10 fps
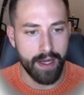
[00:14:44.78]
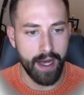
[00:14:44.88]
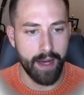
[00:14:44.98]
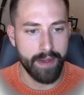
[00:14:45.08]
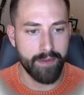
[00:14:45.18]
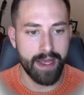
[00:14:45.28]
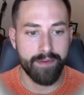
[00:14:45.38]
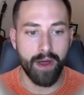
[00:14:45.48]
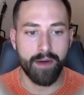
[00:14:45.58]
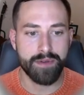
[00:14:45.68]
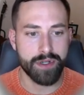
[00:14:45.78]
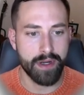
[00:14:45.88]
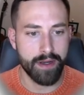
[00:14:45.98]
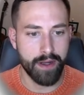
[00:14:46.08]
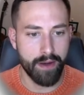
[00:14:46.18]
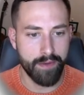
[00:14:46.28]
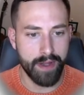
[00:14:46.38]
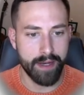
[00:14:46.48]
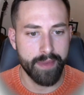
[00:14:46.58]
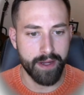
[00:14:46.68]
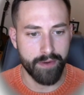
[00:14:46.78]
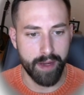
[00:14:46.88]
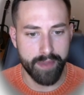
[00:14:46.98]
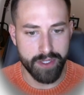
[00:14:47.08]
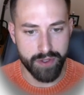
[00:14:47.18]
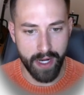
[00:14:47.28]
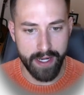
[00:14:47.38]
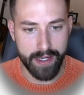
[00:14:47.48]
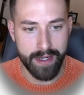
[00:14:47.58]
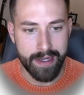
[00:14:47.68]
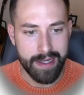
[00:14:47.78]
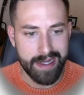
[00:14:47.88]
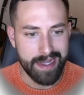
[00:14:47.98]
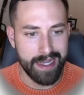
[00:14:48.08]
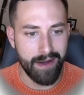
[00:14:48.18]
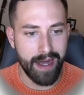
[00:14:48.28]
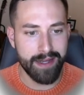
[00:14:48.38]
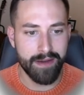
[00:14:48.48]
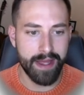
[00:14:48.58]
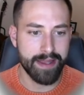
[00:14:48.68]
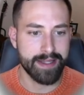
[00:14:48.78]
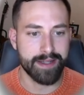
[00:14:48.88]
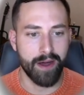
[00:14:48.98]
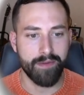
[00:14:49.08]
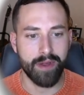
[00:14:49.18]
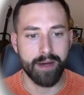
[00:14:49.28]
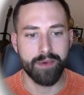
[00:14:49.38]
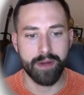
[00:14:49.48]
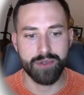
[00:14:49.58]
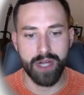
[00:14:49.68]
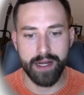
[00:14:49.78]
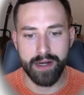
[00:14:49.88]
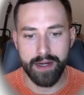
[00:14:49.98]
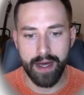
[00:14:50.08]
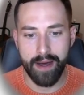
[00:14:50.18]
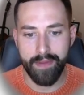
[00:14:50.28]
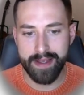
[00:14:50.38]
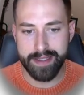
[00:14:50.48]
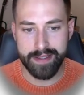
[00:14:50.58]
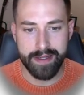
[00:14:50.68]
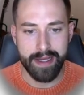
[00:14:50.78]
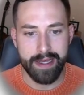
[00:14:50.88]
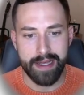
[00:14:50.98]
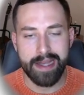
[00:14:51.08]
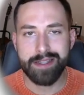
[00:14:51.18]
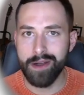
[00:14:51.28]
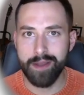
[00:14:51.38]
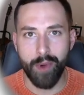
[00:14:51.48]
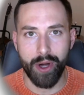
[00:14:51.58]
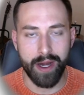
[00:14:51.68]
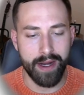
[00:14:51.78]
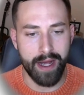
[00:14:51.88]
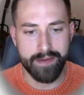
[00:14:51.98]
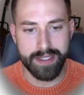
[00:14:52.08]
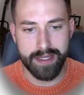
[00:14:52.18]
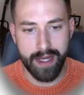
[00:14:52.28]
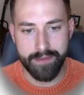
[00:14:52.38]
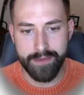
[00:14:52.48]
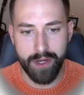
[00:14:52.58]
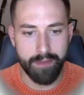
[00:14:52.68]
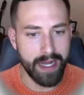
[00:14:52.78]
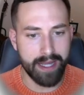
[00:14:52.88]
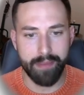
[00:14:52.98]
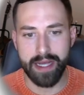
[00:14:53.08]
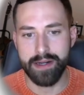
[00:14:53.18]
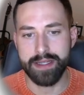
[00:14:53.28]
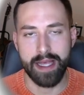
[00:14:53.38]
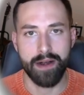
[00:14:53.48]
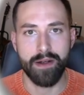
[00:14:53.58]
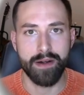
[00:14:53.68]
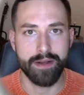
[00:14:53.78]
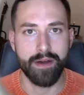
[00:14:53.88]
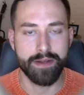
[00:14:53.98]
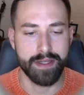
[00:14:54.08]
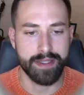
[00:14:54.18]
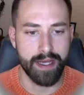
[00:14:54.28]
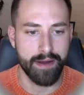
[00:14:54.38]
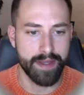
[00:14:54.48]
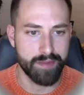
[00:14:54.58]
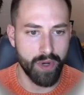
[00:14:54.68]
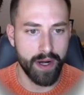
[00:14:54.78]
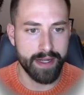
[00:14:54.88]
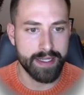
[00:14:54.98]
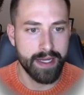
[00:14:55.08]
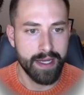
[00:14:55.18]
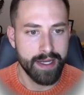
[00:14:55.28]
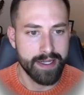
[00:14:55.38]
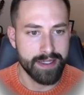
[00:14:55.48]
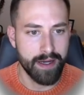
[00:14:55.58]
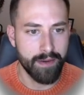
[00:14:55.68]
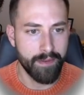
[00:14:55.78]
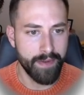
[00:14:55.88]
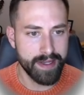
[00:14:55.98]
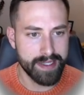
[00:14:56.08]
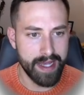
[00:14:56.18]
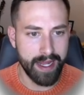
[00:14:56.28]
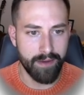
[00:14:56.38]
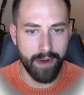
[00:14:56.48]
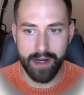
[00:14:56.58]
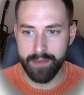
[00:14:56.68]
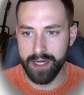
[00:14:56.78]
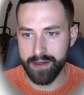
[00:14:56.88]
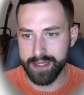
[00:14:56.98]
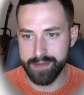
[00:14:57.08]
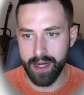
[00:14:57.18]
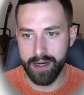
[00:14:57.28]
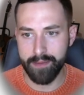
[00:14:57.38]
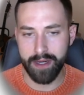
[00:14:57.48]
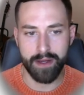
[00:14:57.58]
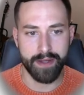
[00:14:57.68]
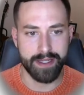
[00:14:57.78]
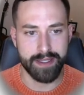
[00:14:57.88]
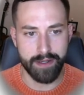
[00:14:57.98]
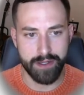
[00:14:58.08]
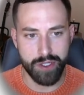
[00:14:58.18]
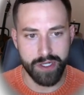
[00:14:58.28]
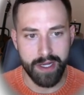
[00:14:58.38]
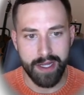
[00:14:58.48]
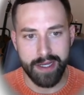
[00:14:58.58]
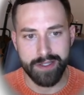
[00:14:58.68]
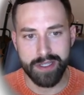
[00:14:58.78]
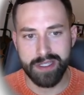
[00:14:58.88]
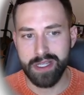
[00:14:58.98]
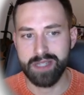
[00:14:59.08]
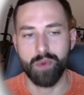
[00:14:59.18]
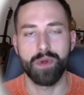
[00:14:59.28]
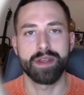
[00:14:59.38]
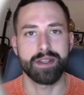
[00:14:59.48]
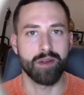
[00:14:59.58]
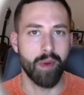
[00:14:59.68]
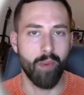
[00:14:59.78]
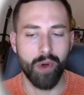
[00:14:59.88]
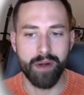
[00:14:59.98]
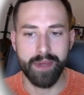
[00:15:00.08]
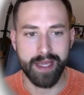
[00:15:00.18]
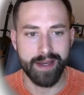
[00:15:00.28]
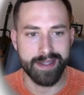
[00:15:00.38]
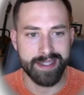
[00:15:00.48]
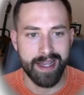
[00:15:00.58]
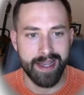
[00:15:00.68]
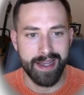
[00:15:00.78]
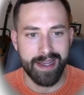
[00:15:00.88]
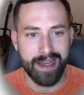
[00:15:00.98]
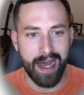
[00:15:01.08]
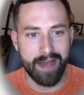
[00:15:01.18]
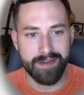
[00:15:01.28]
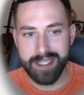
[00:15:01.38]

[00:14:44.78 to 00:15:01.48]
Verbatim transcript: Um, and then we have golf golf club grip trainer. Now I know that this golf club grip trainer, uh, this is on the market. I've seen I know many competitors that are also selling this product. So this second one I'm curious about. I'm going to click search just to explore this a little bit more because I've